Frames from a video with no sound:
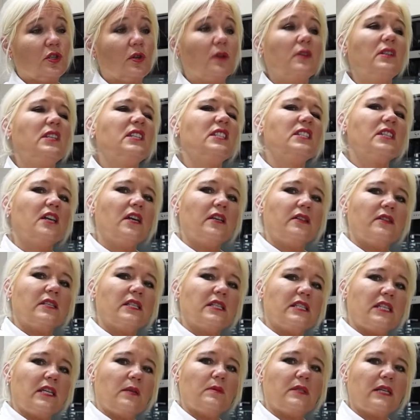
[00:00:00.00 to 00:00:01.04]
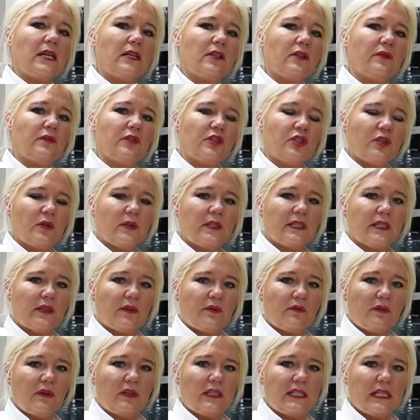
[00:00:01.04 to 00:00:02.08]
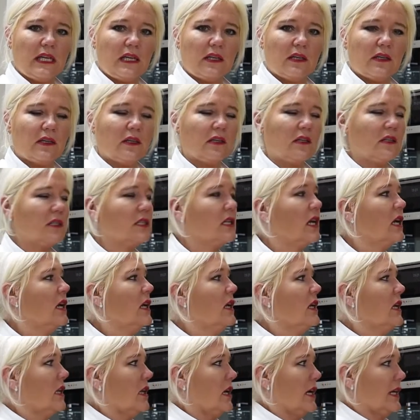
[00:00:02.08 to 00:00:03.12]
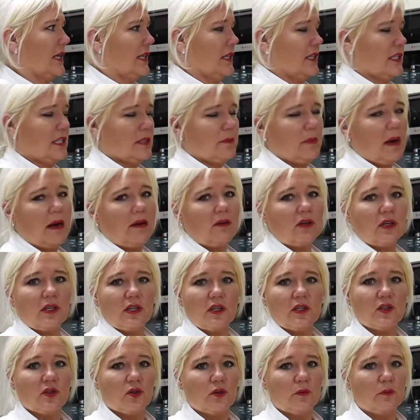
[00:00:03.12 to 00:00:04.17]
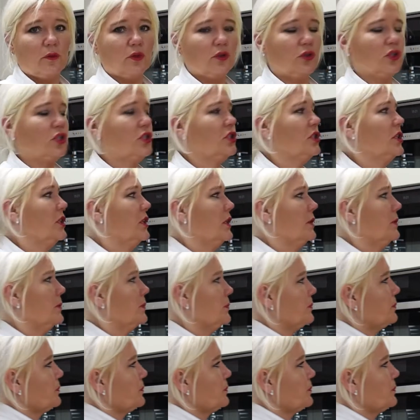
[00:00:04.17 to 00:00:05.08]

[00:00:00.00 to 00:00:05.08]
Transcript: You only turn the steam down if you're doing something very delicate, like asparagus or mange tout.